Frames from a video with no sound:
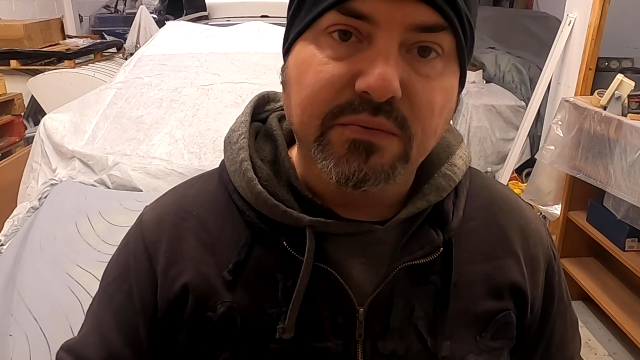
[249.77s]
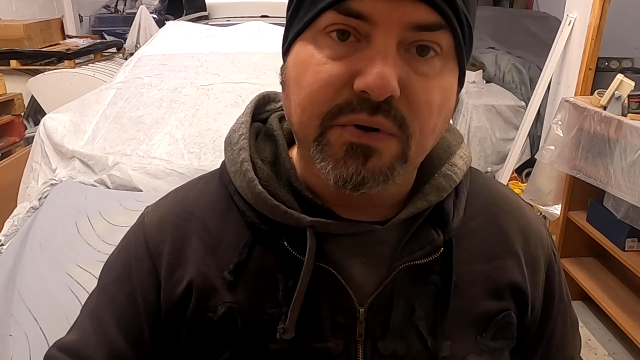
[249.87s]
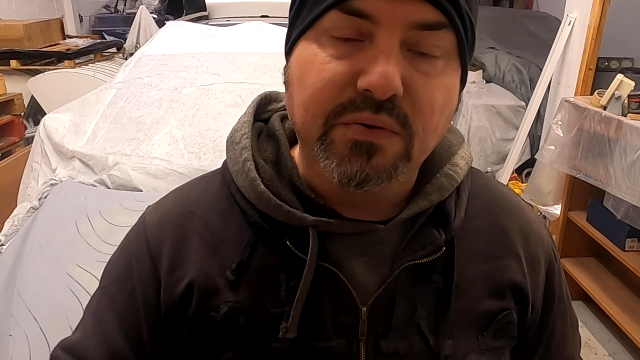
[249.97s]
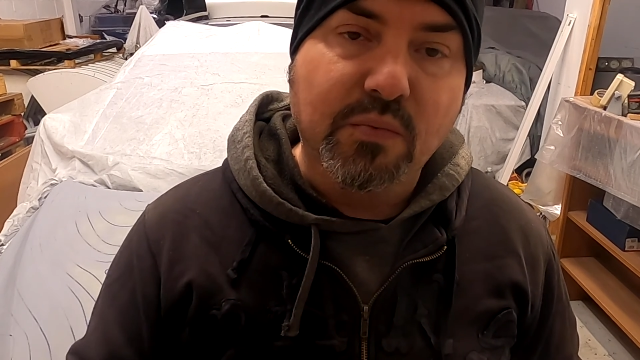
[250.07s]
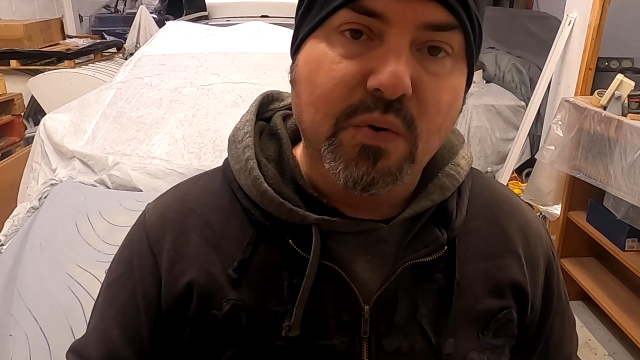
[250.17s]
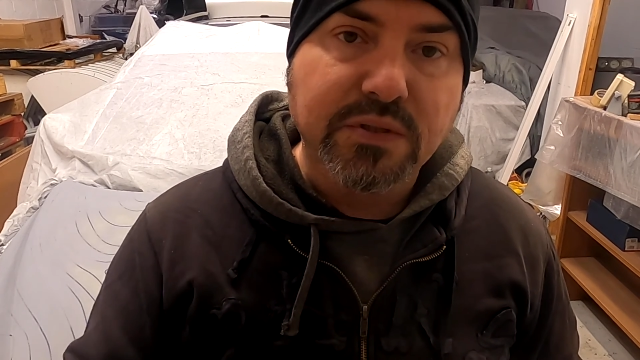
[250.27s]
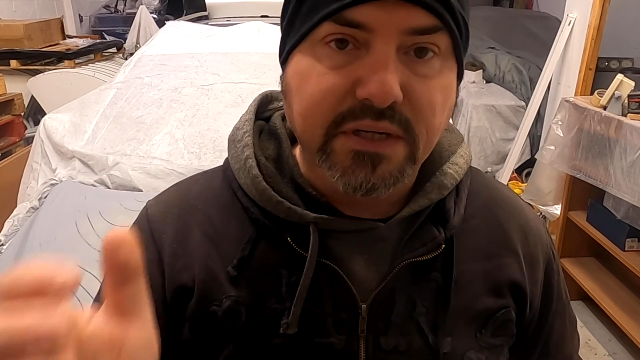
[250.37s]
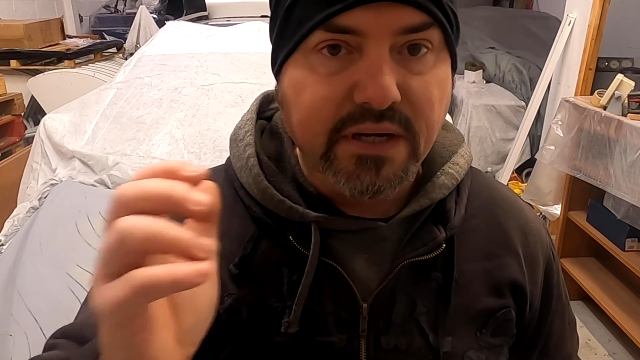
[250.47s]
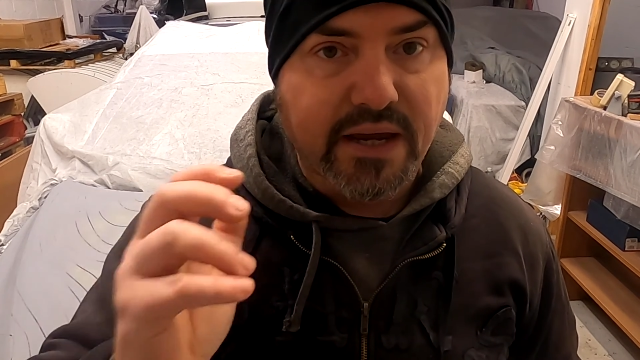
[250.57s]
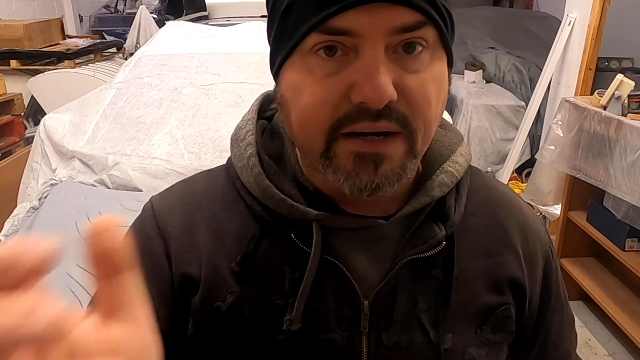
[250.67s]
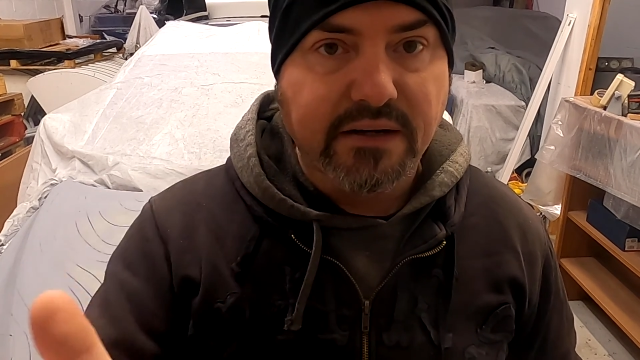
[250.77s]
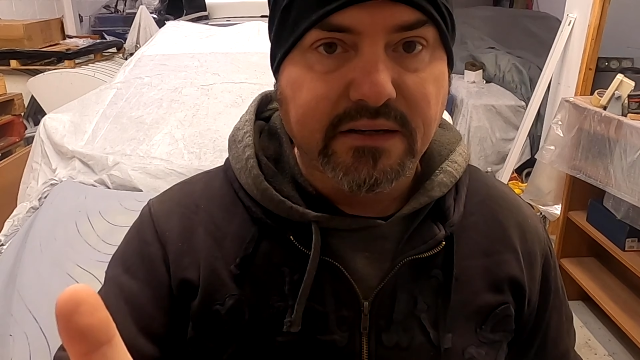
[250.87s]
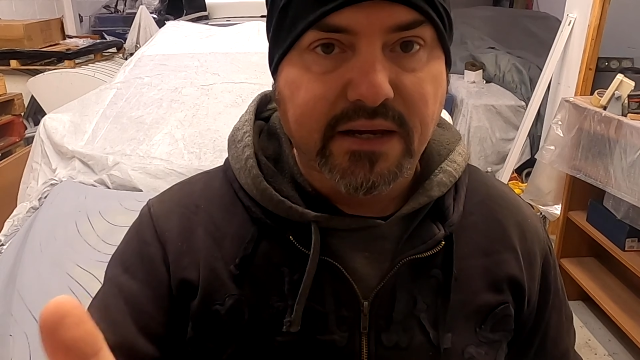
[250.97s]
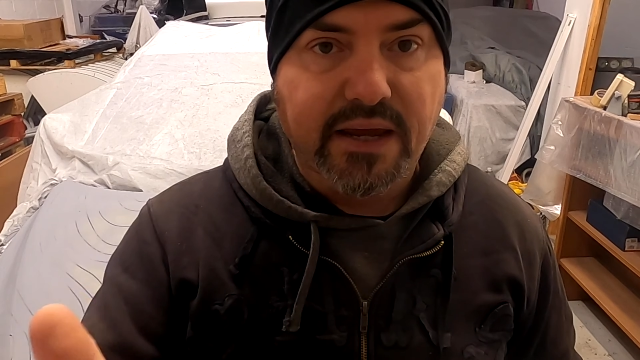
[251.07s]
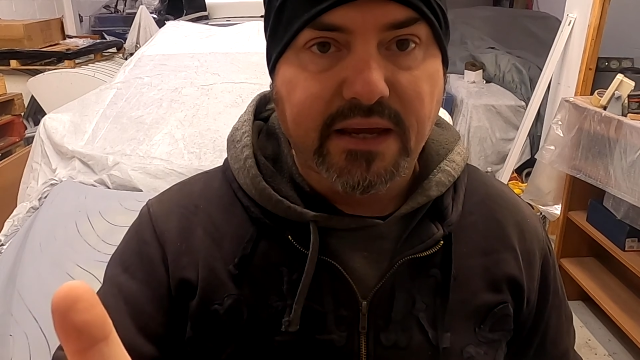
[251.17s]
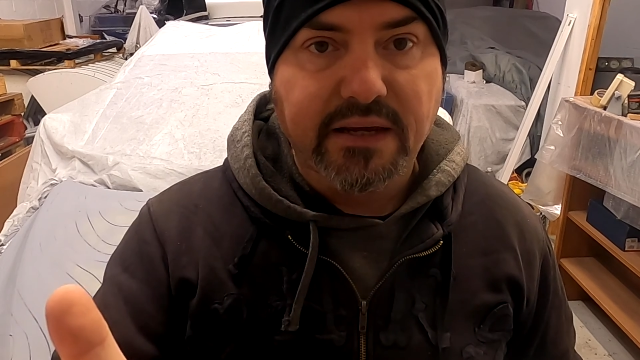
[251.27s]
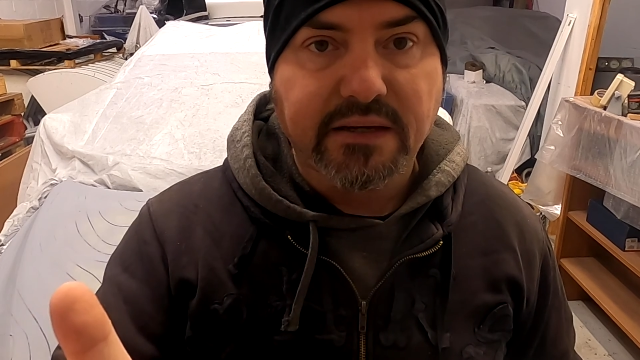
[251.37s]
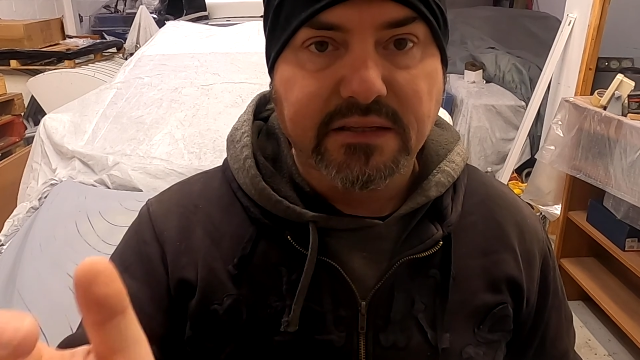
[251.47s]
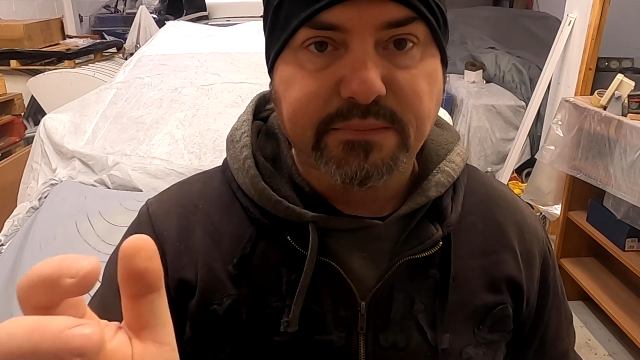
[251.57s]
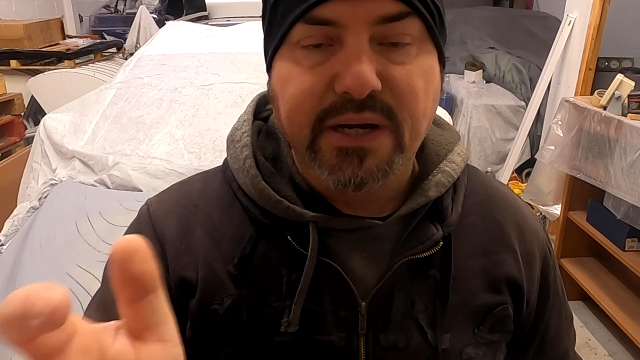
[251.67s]
with water and a
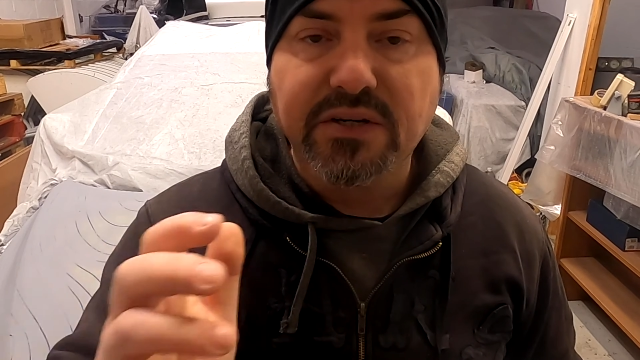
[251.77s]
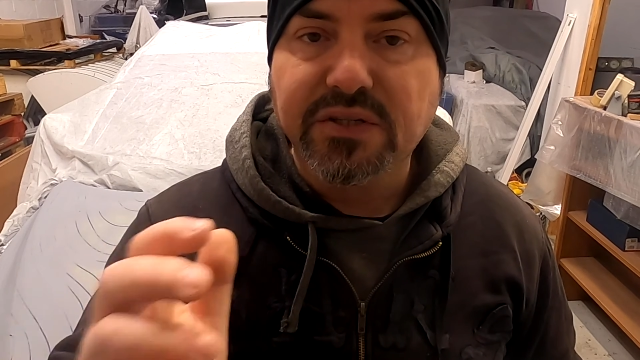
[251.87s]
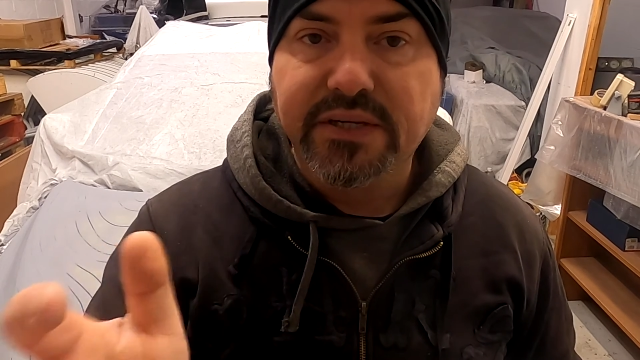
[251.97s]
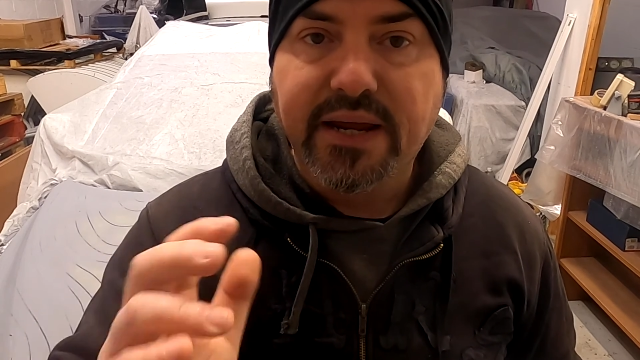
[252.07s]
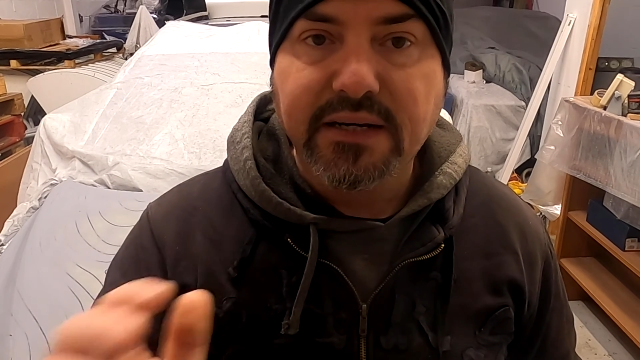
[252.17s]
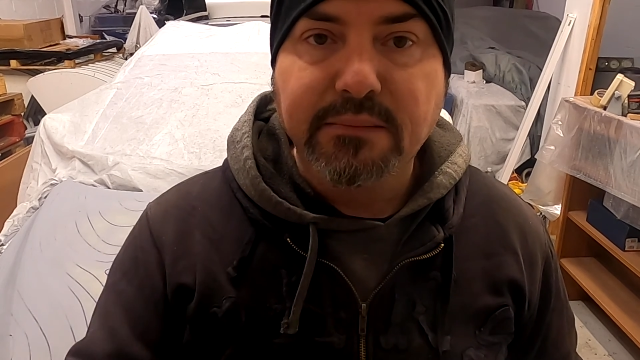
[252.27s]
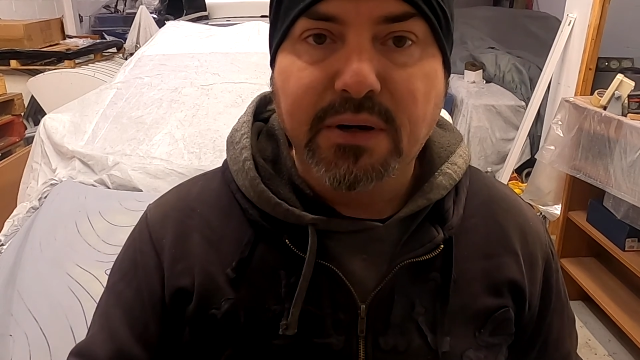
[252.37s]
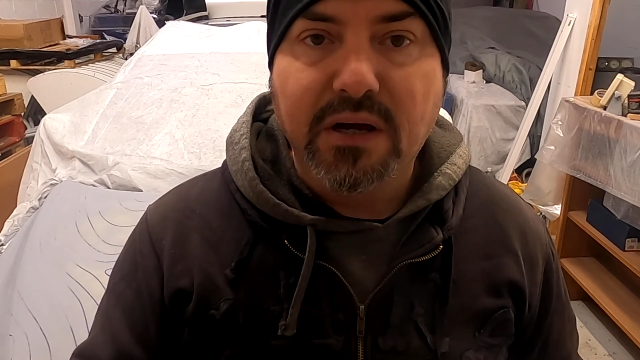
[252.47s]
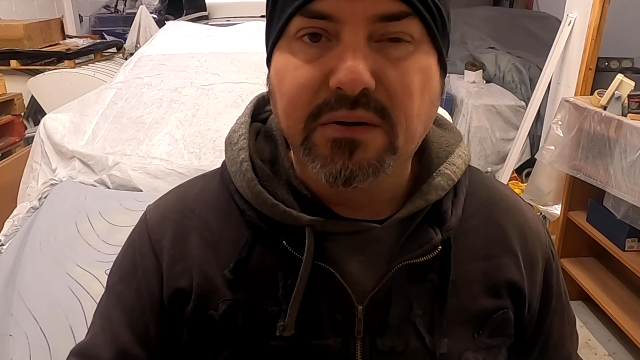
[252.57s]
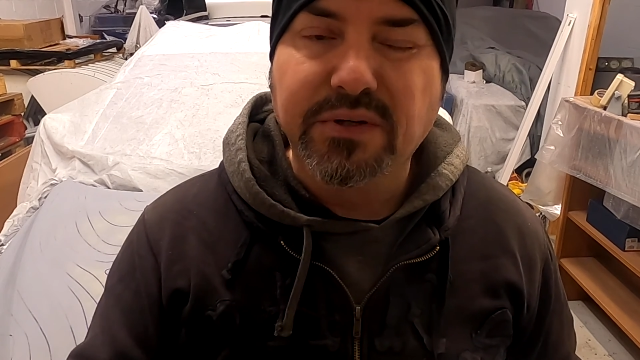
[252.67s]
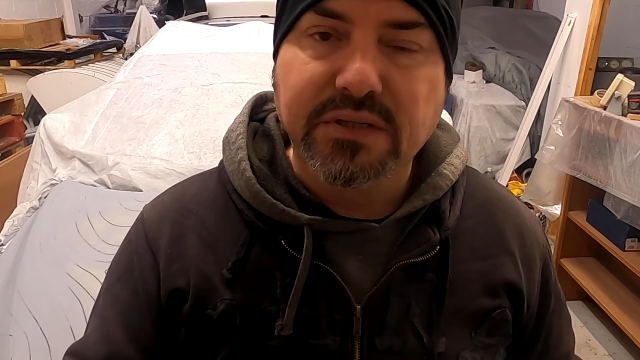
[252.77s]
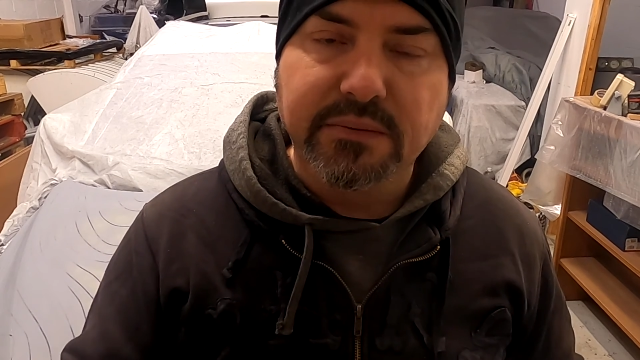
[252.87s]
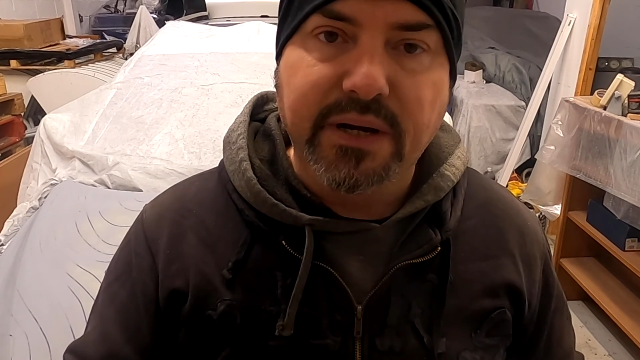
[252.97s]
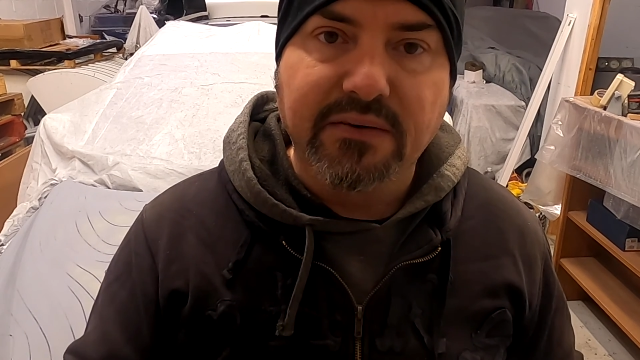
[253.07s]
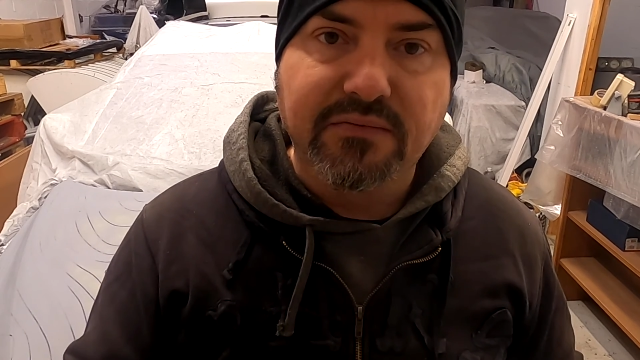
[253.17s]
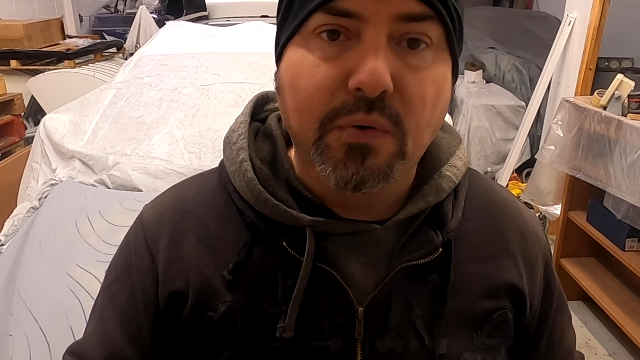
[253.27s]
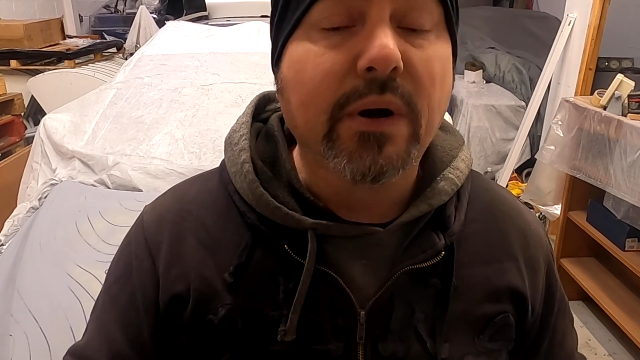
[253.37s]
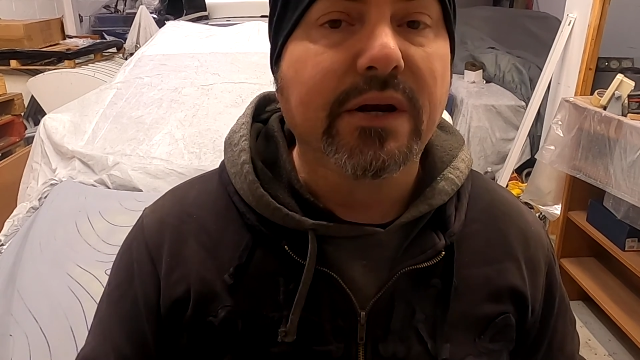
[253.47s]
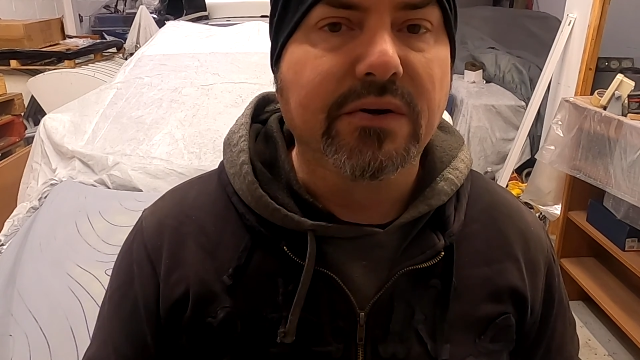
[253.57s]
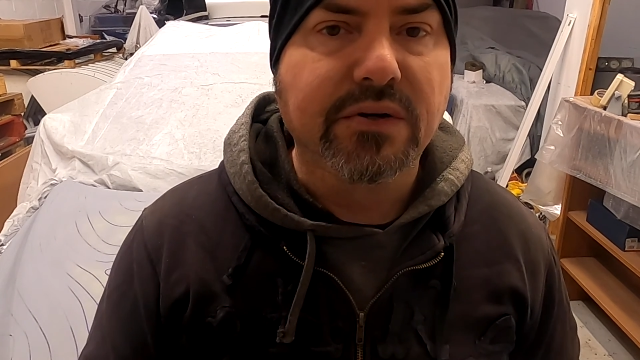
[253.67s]
sponge sanding block, which is about
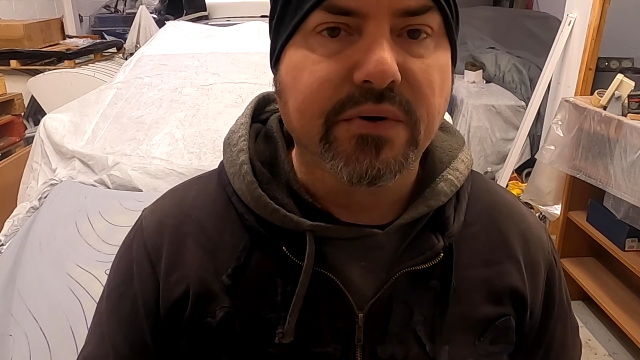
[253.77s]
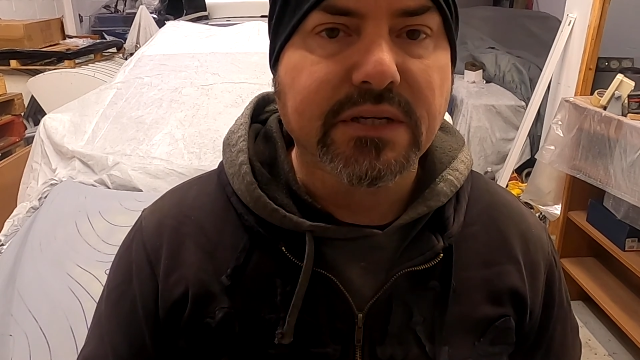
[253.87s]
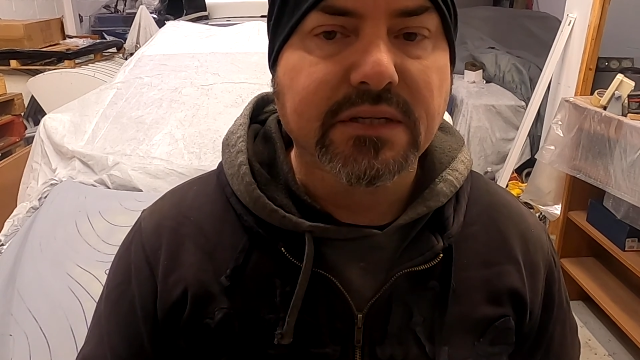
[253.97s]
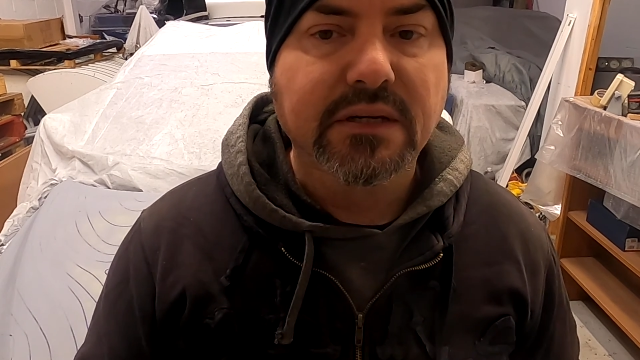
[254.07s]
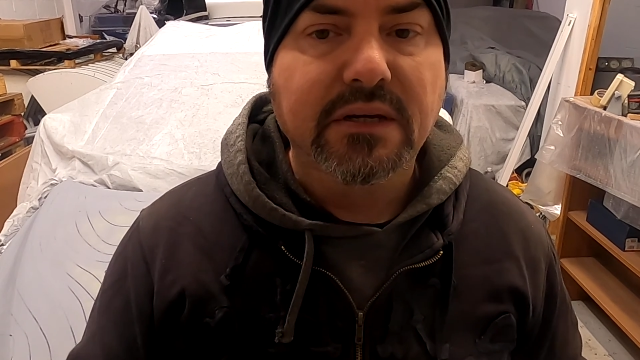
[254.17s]
400 grit,